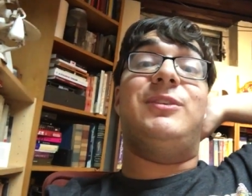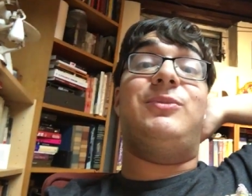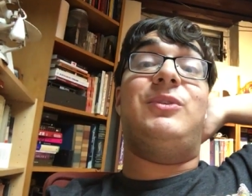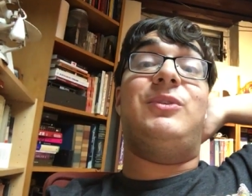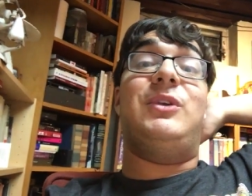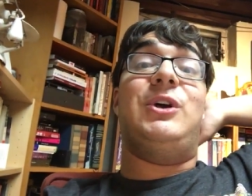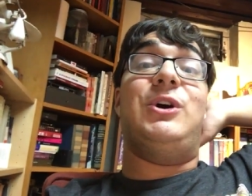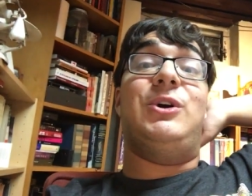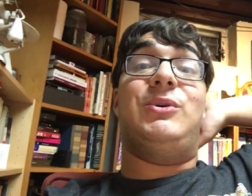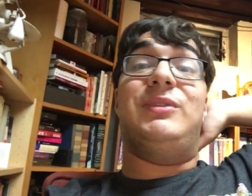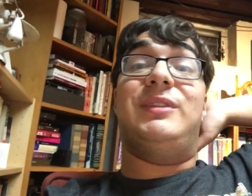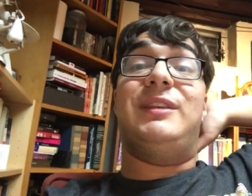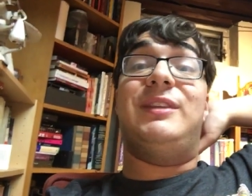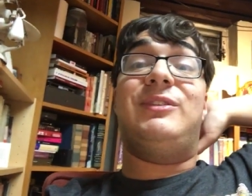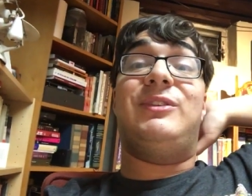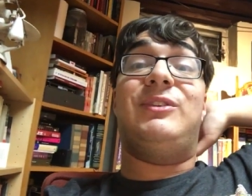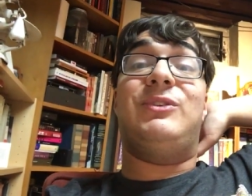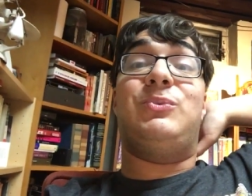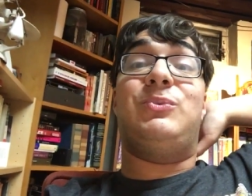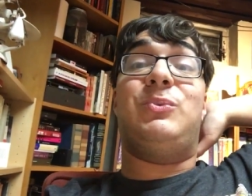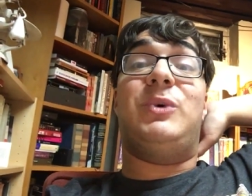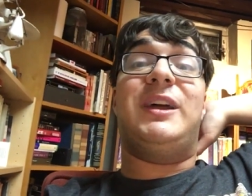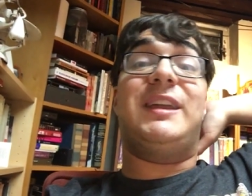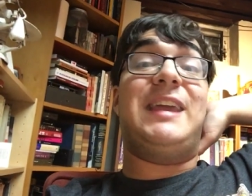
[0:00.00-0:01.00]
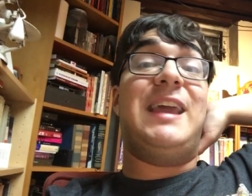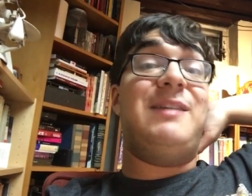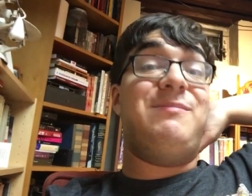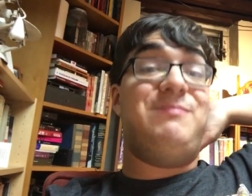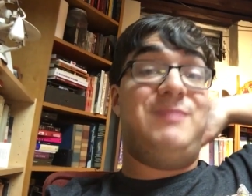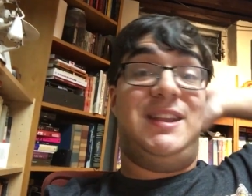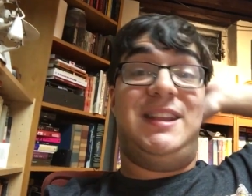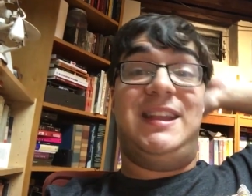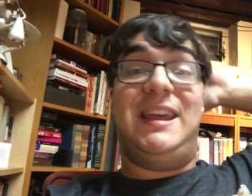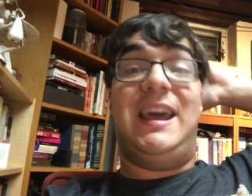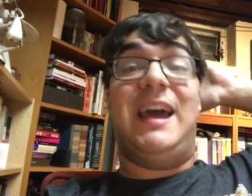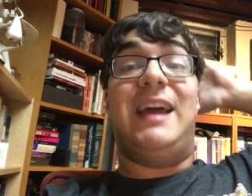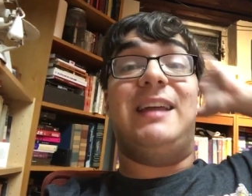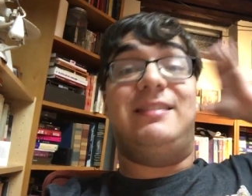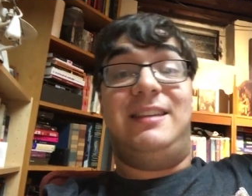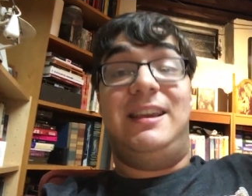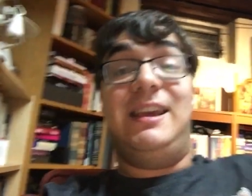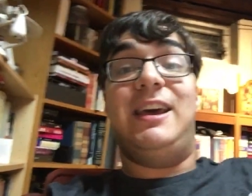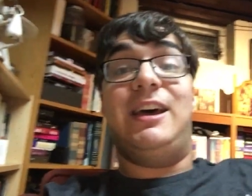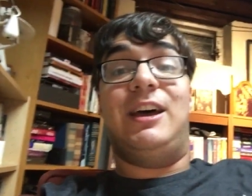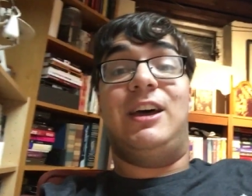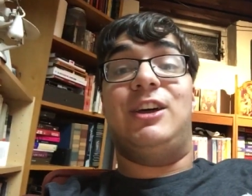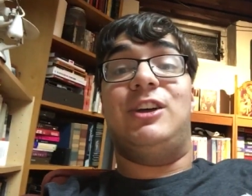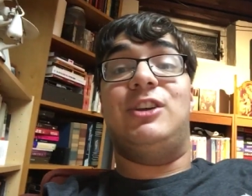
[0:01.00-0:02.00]
video, and this is what gave me the
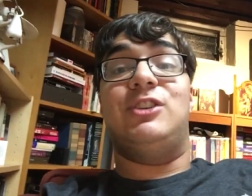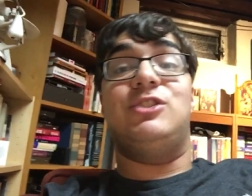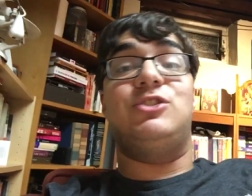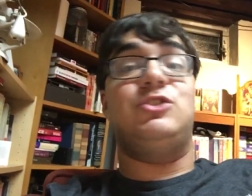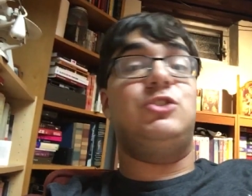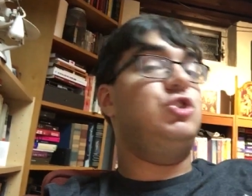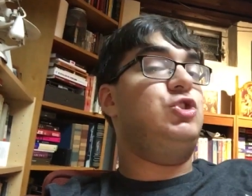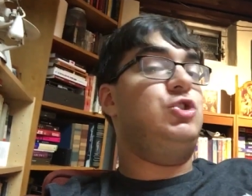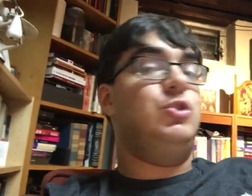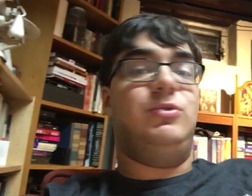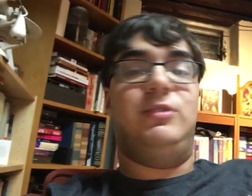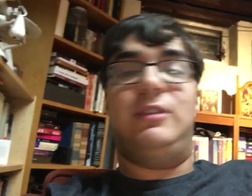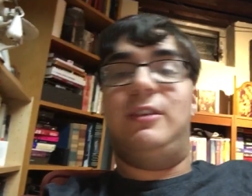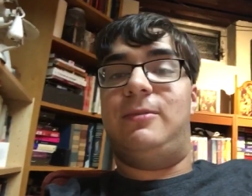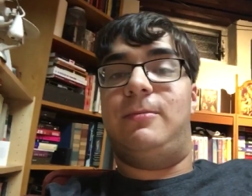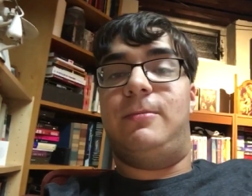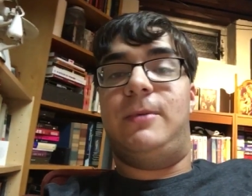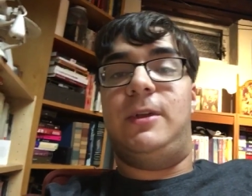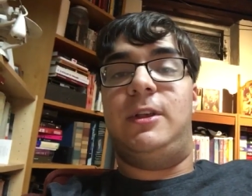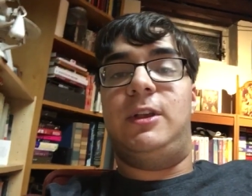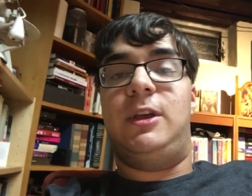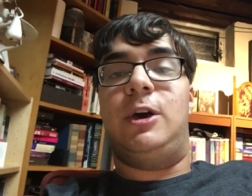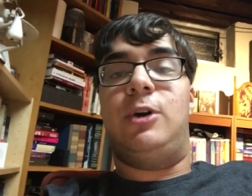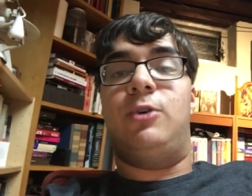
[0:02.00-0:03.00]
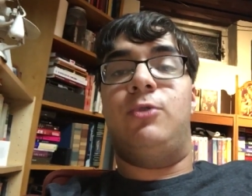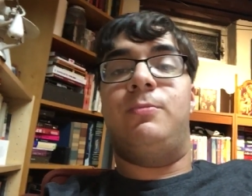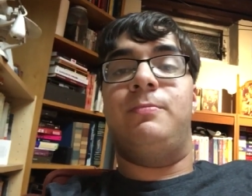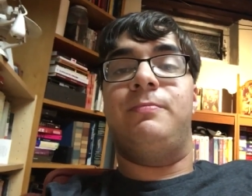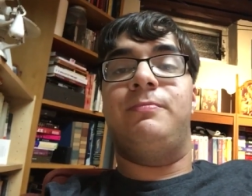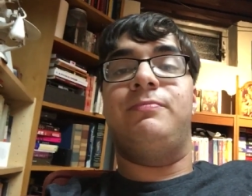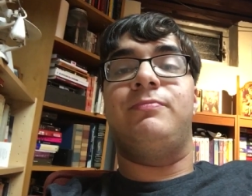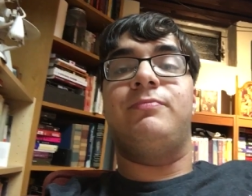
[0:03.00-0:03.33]
idea to shoot this video,